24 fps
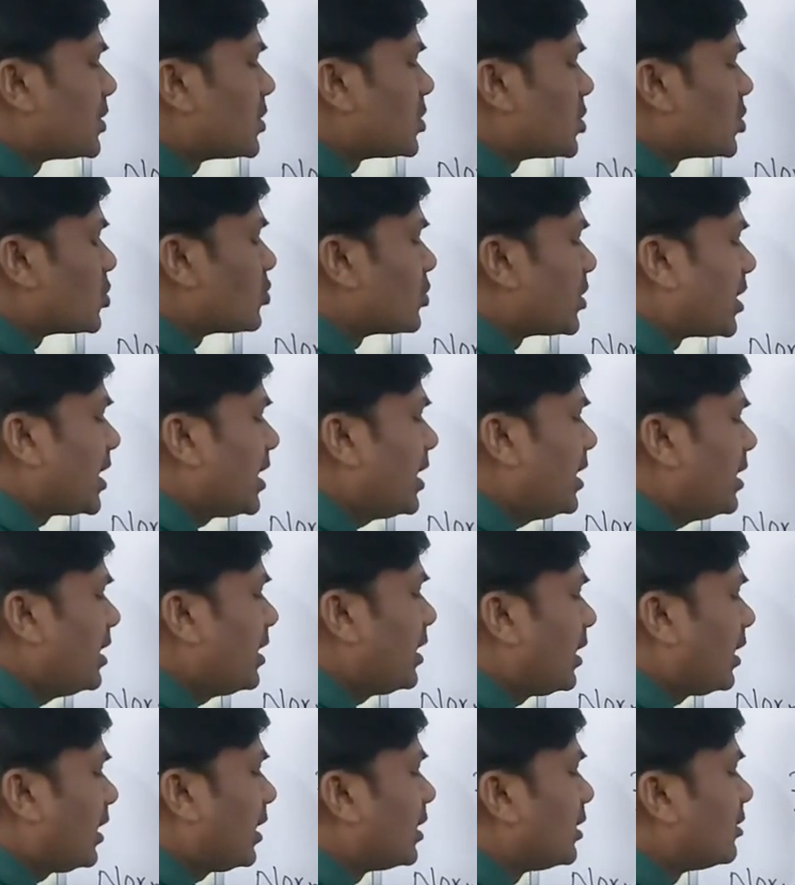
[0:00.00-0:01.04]
To a
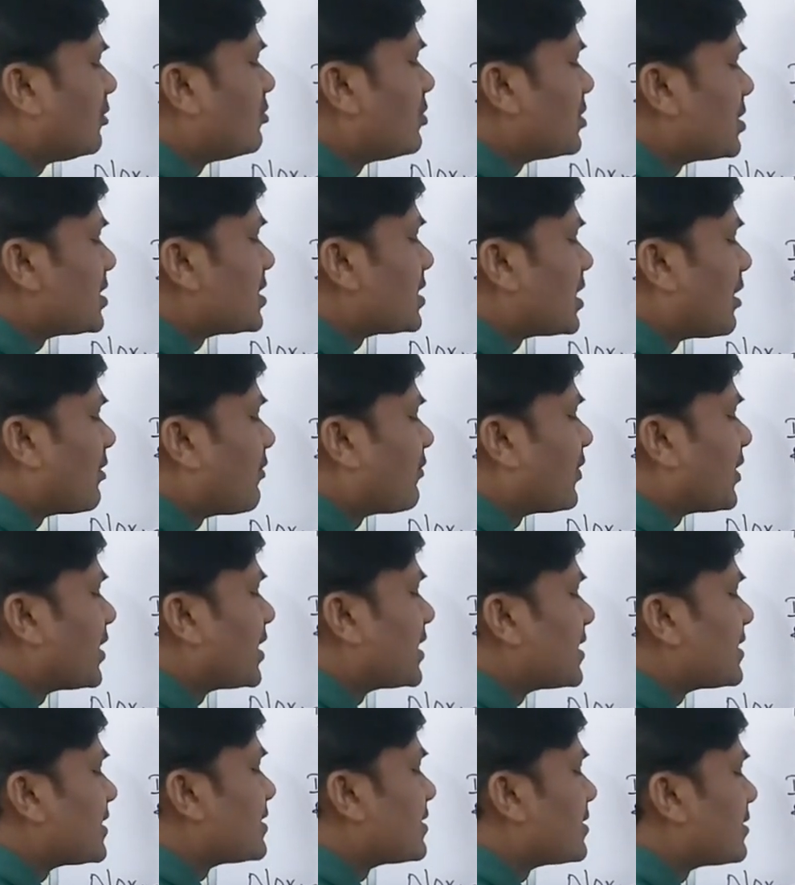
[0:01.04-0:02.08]
curved
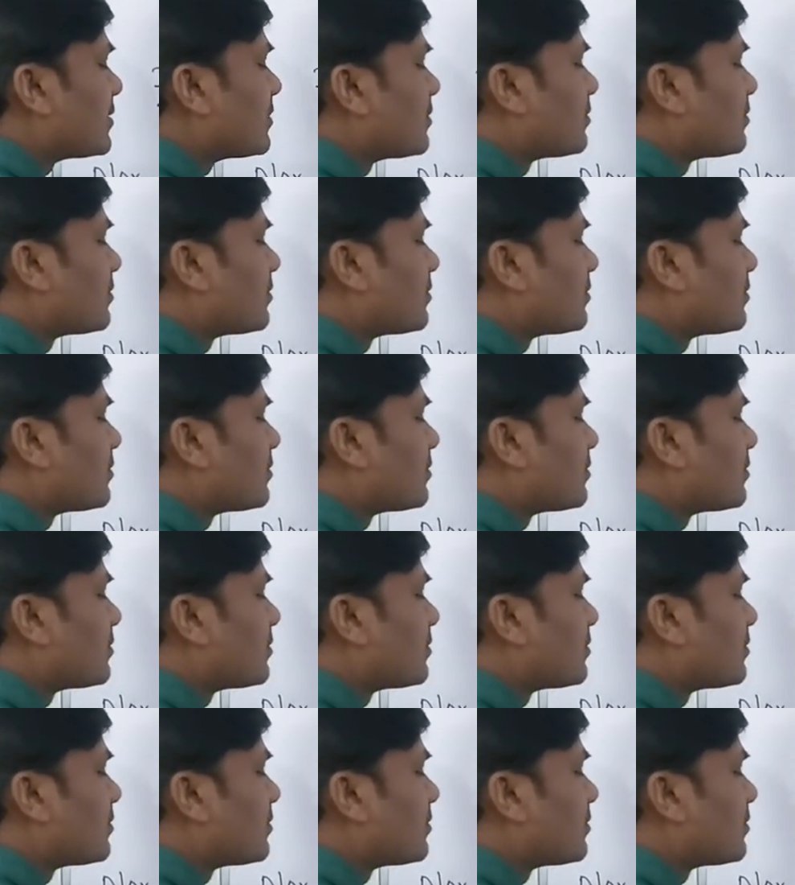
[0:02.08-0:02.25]
surface.